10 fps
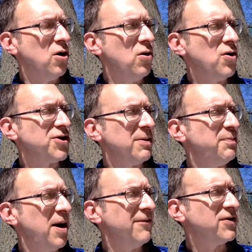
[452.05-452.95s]
coals and
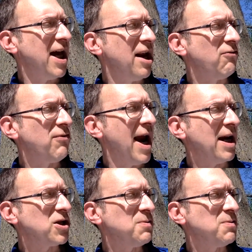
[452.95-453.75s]
puffed out a rank